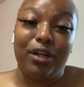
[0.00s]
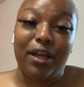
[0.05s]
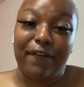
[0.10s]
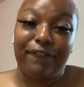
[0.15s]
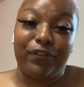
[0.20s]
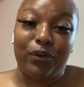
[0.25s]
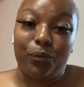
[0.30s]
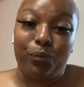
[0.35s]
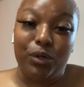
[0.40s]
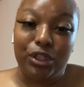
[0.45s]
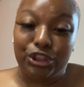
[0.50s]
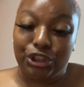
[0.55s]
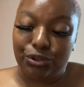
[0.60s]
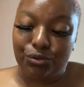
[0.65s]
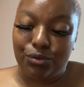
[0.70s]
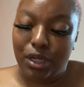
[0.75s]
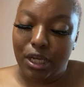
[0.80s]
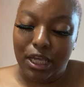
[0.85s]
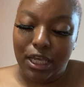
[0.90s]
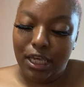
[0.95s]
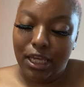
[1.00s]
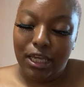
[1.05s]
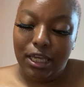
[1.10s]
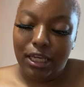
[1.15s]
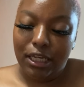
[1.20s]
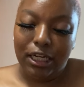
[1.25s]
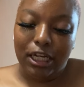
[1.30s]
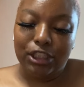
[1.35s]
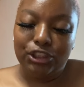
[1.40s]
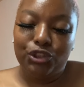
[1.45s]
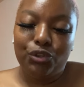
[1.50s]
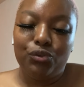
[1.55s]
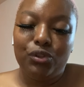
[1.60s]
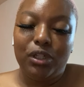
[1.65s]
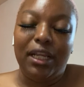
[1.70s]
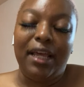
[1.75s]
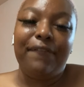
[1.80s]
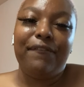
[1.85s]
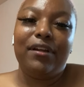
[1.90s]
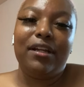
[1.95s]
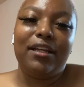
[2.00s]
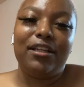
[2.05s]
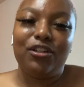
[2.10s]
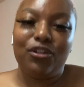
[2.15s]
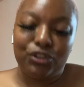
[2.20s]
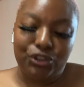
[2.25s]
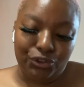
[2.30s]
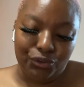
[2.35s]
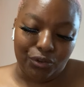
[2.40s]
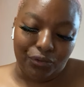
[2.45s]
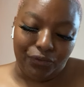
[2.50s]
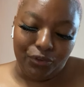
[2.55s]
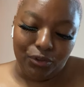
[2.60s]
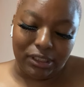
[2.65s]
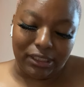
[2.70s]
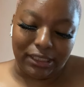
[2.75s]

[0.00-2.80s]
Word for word: nothing with you. Cause you living in your truth, you